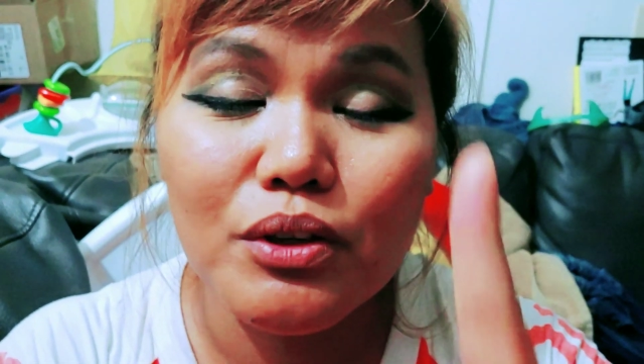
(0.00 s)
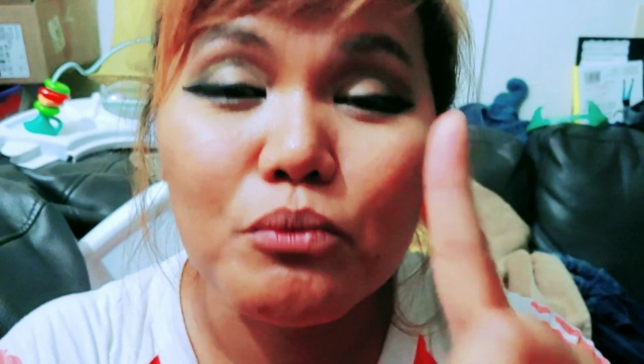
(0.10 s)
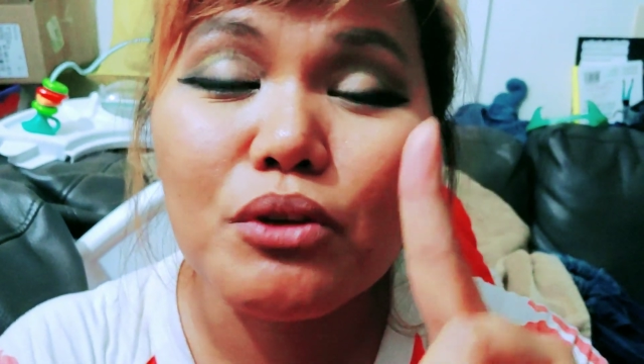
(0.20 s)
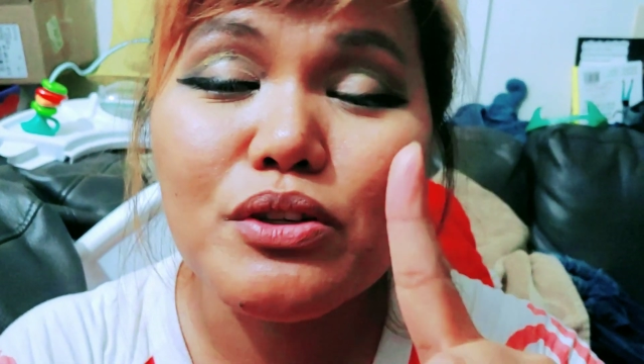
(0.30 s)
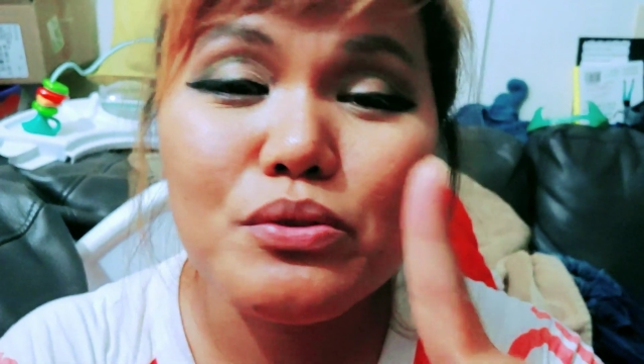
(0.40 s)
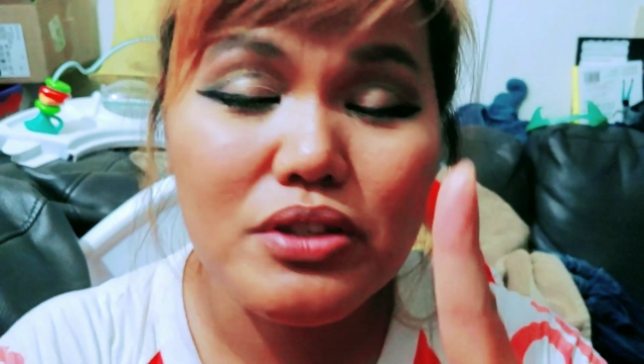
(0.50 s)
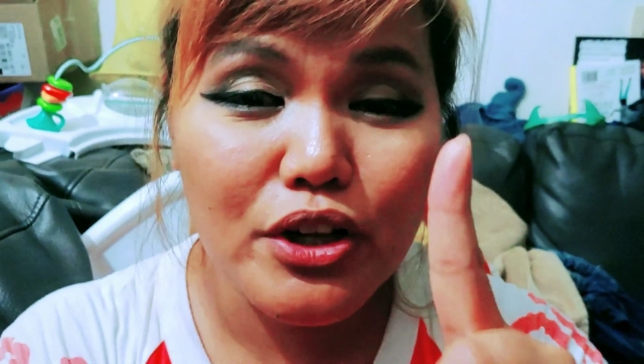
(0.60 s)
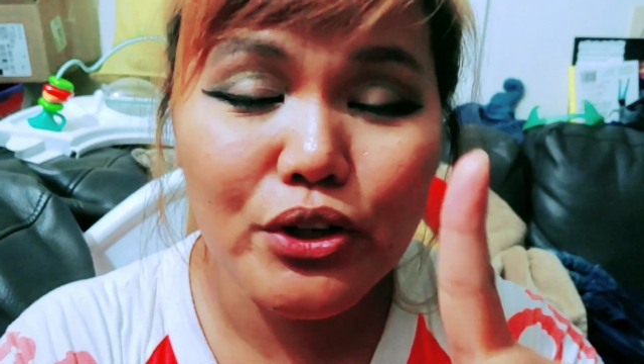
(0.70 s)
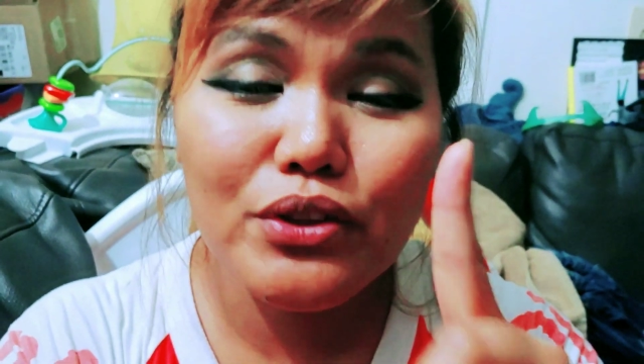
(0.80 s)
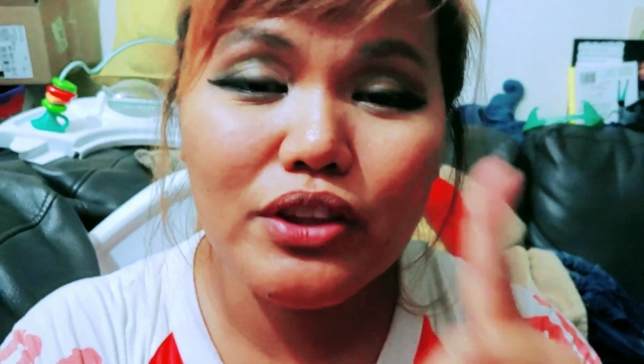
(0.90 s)
There's a
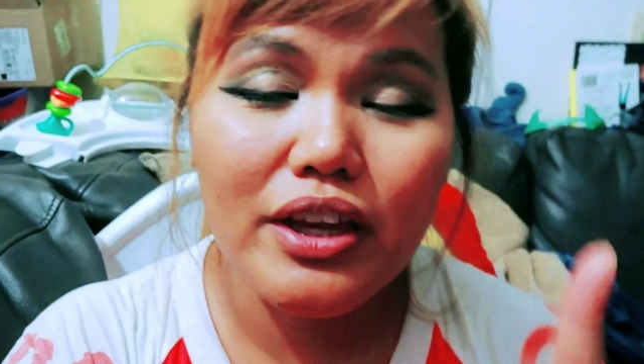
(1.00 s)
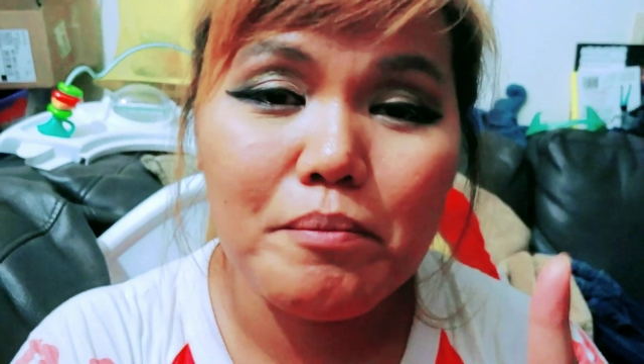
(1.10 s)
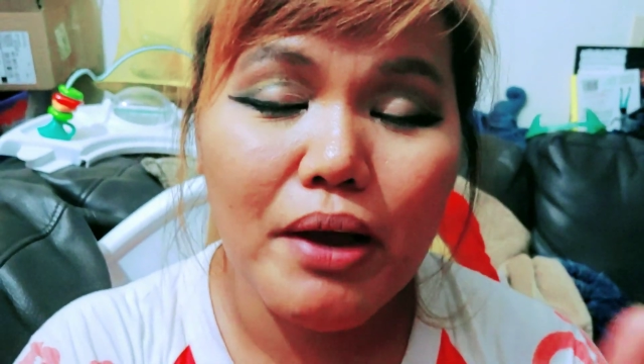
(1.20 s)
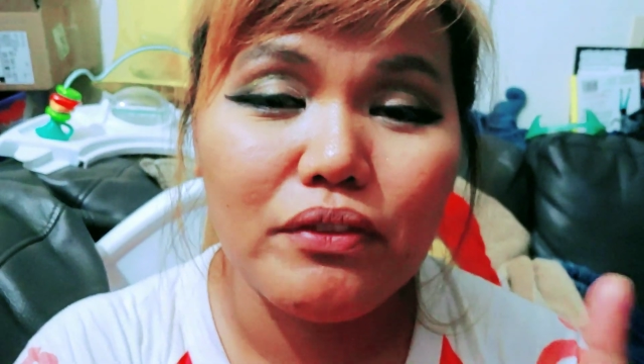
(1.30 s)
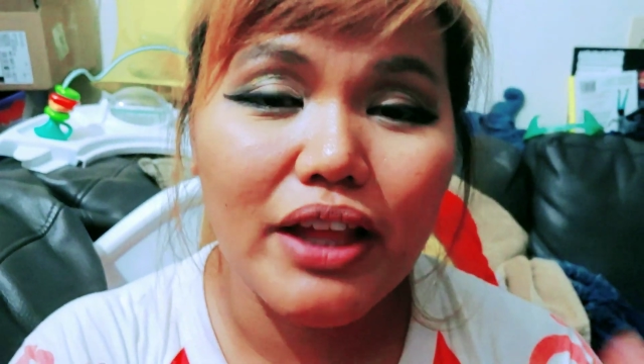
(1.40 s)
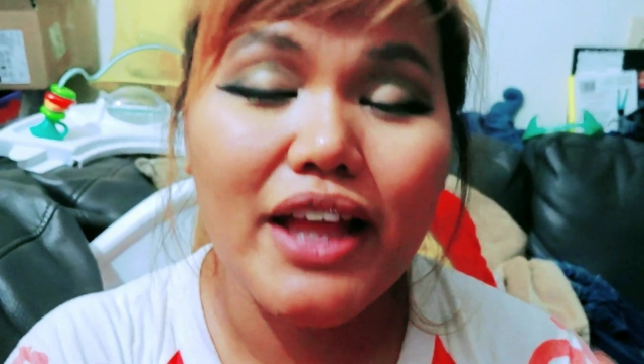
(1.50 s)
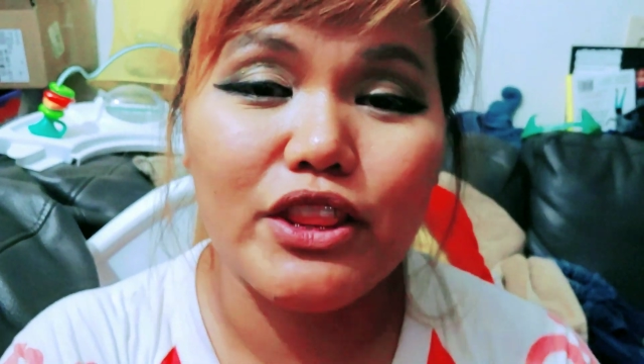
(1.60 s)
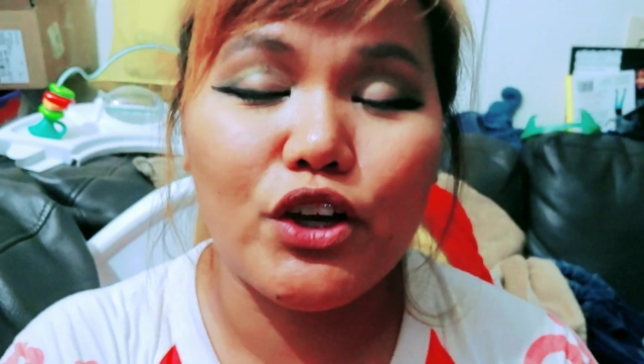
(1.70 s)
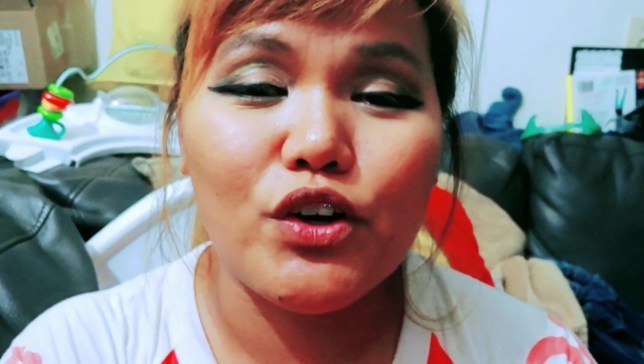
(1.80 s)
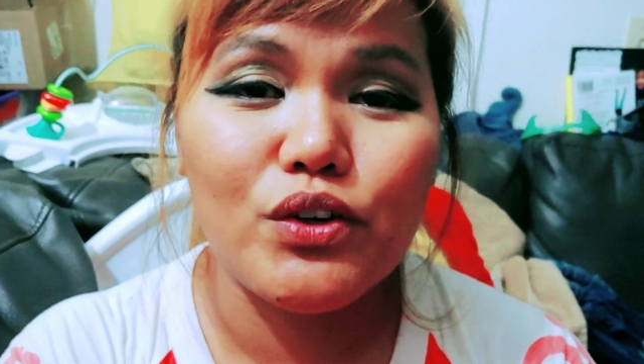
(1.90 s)
good thing about that
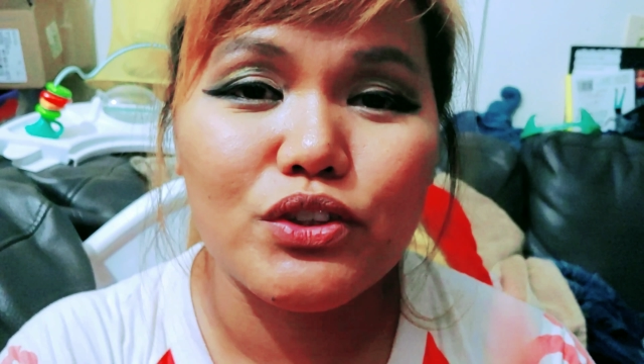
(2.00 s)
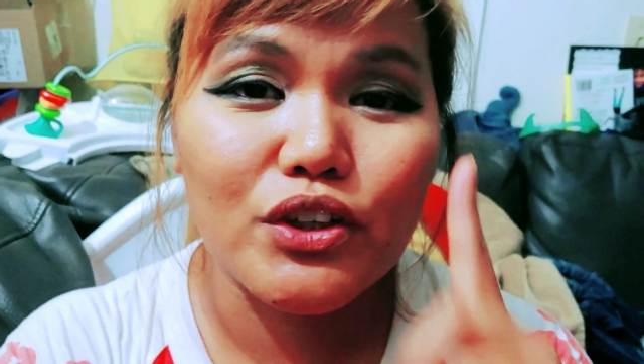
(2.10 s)
though.